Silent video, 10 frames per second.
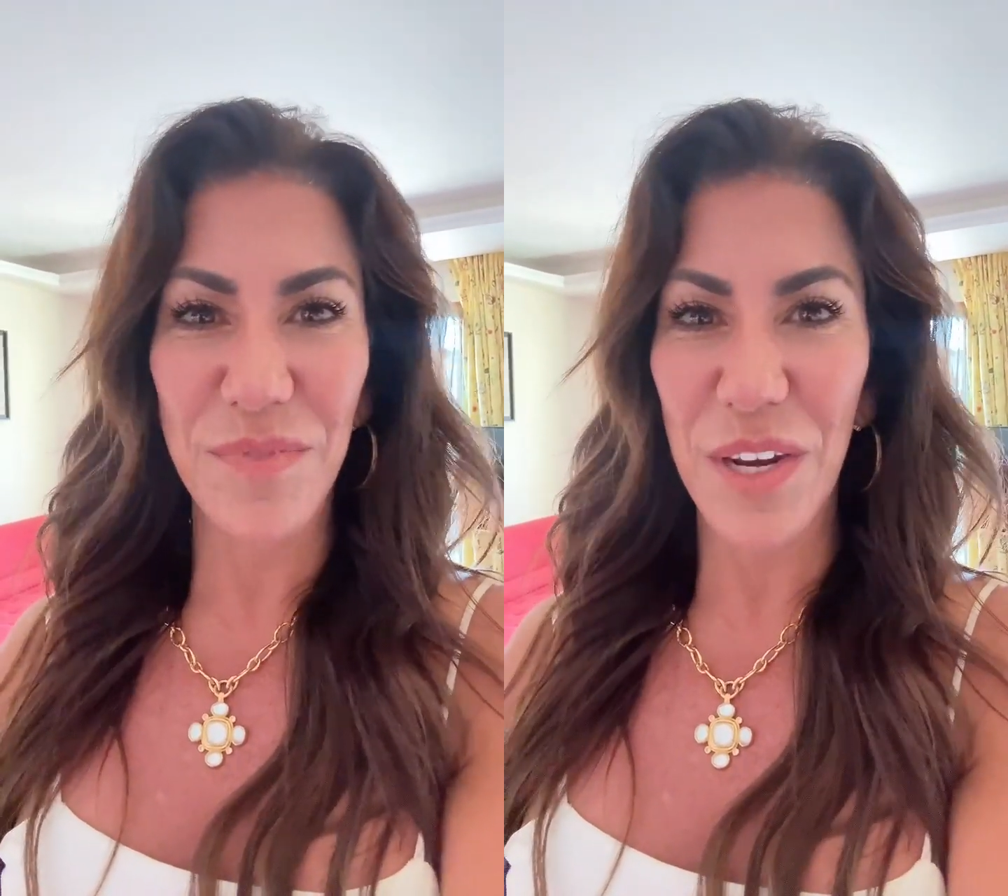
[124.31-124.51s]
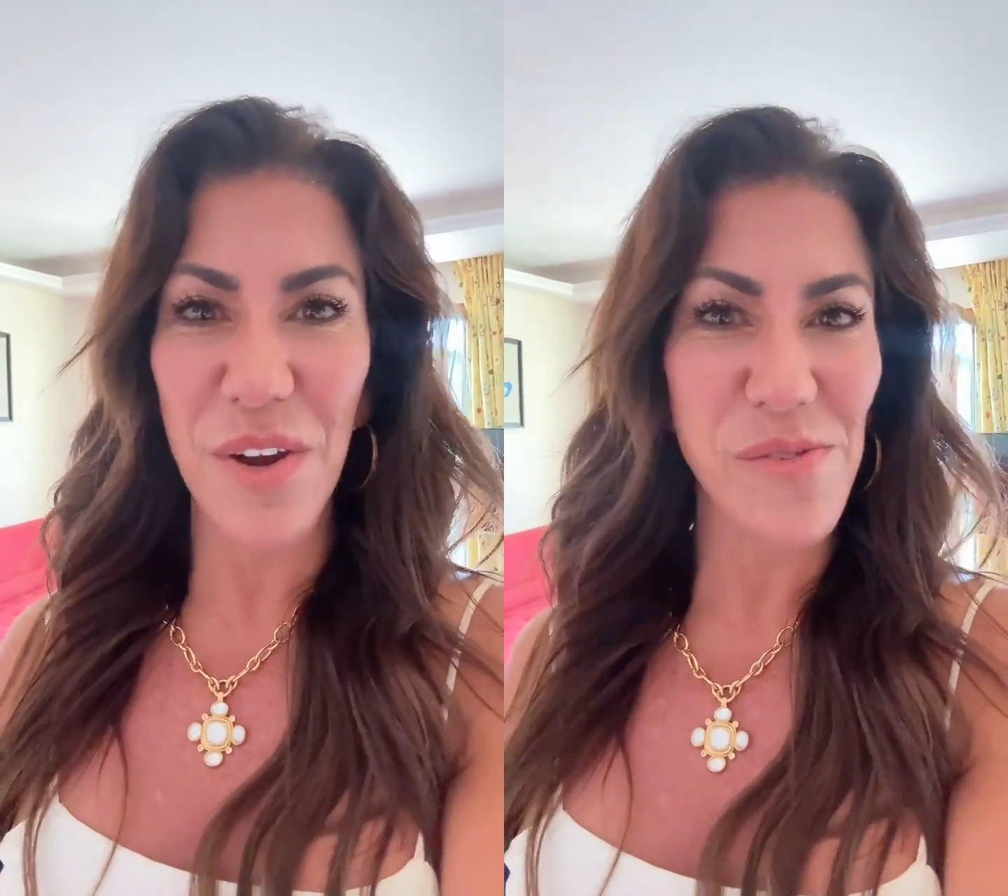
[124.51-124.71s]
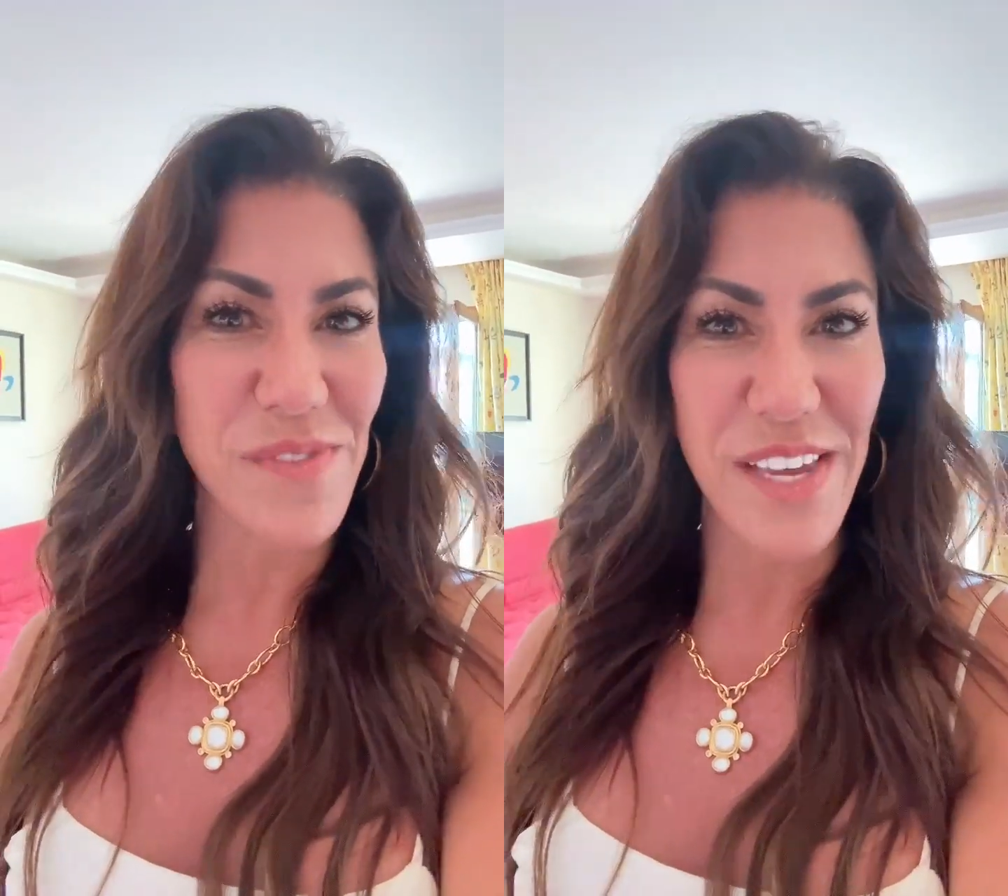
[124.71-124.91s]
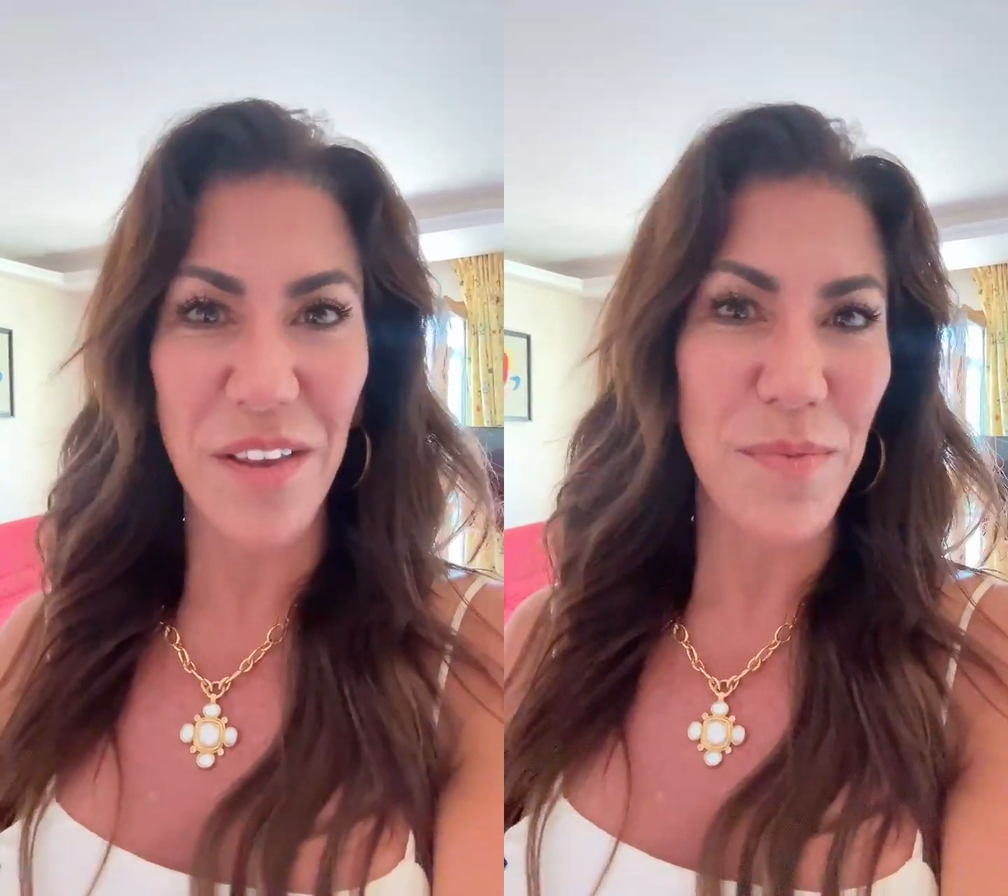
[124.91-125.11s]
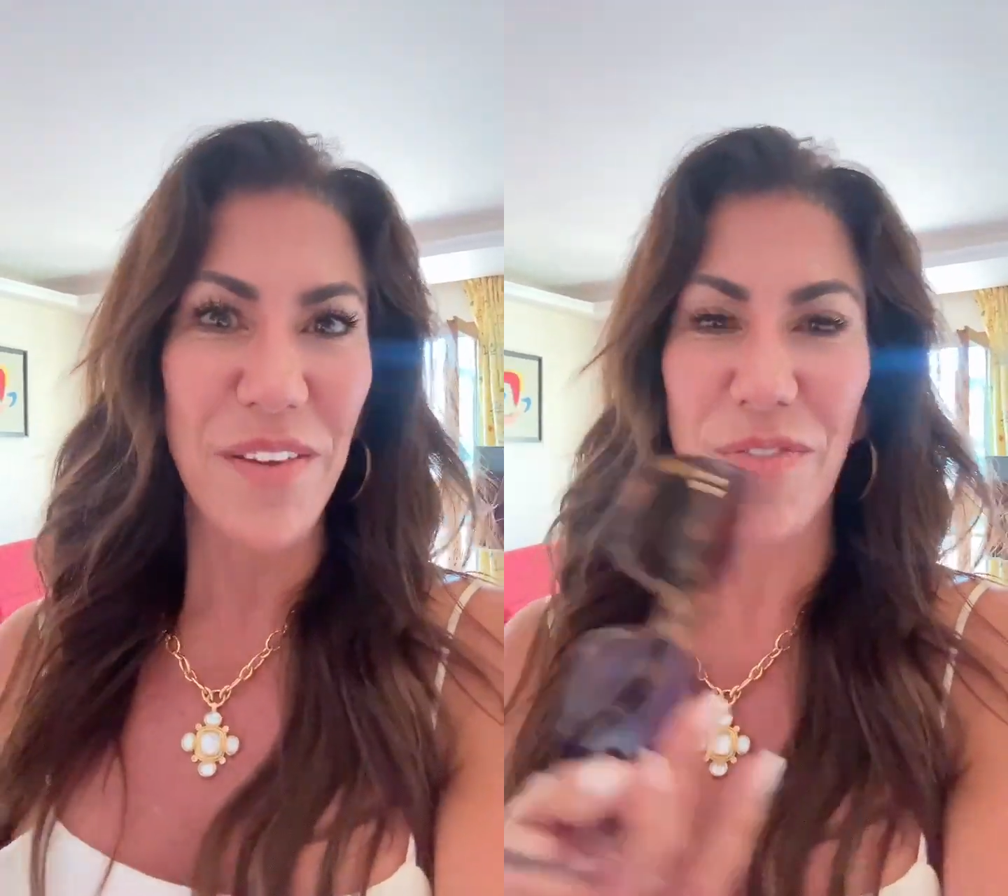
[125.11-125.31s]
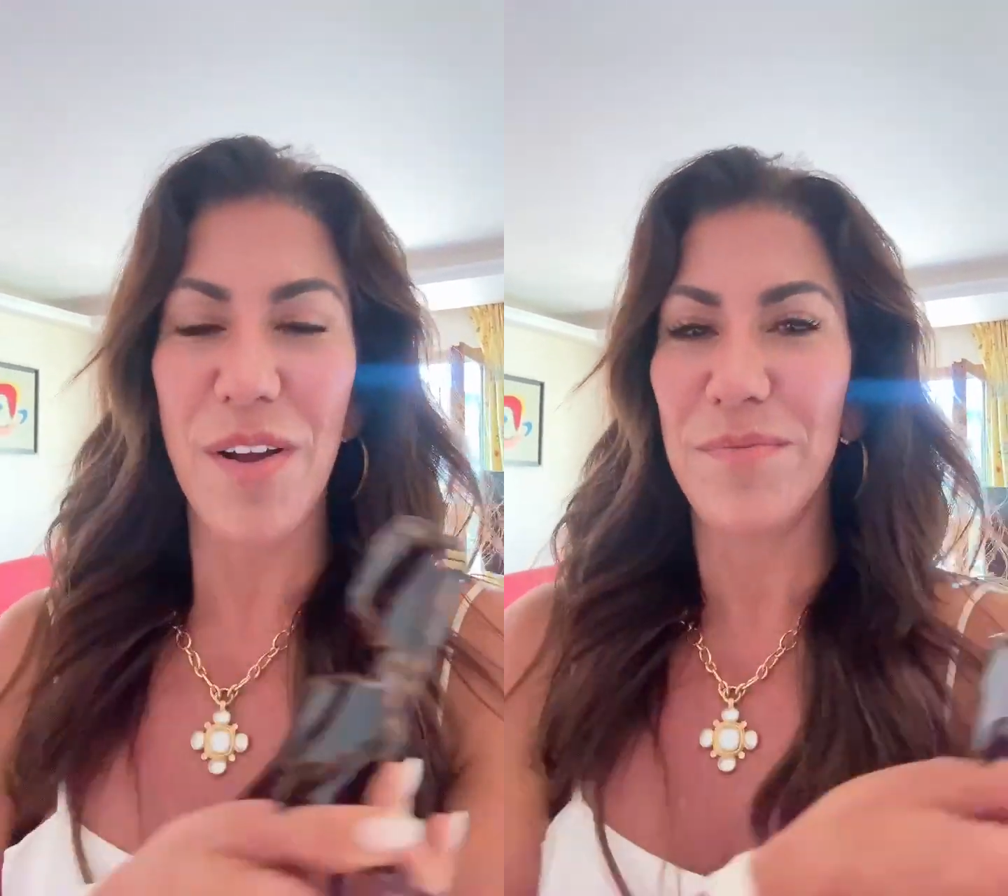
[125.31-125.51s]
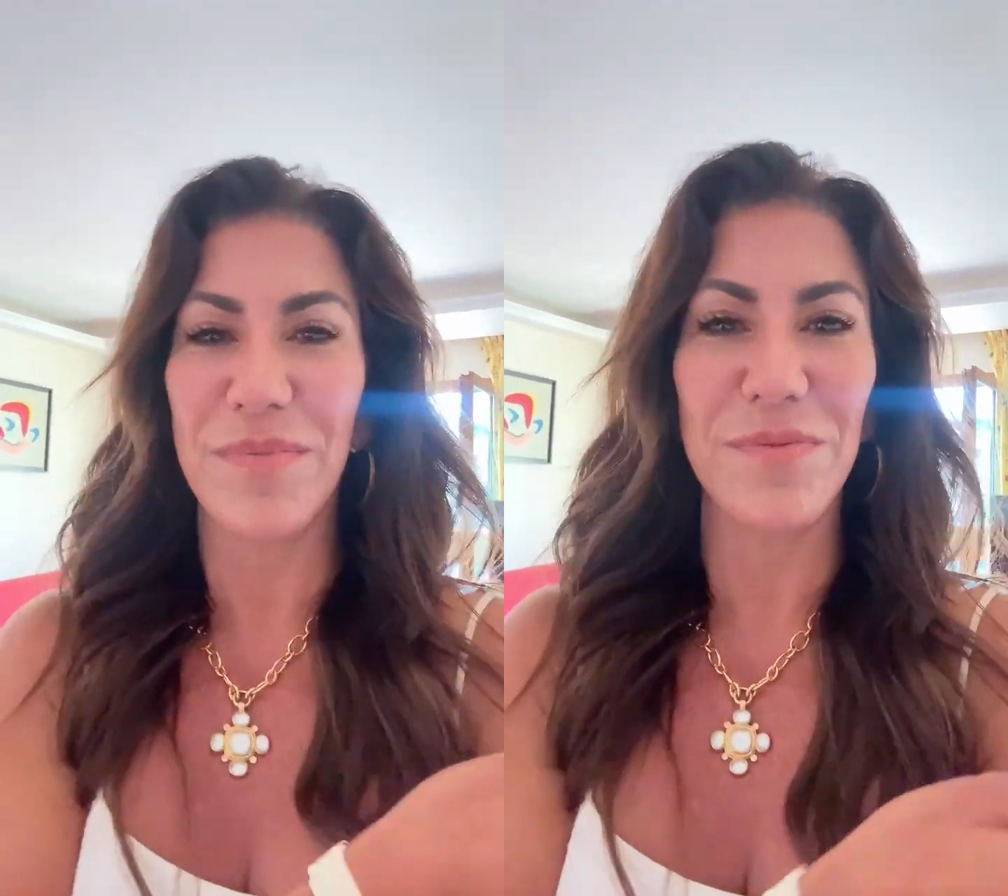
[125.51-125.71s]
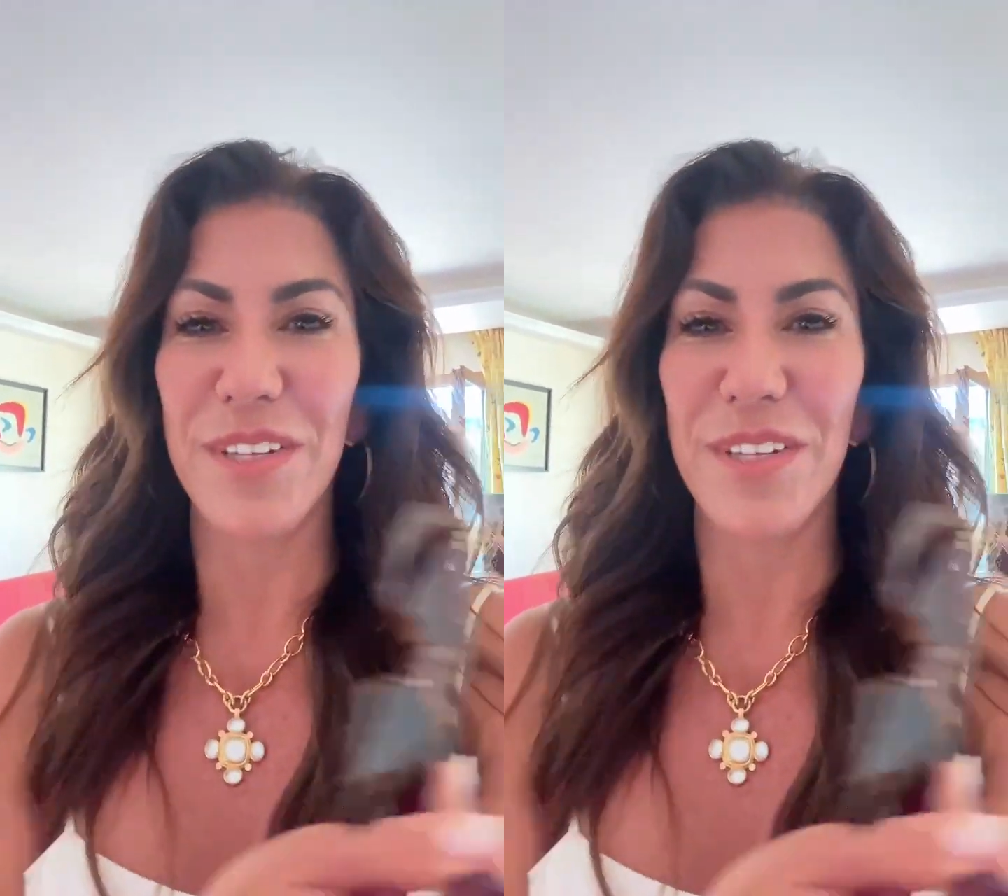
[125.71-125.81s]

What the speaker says: you know, take me from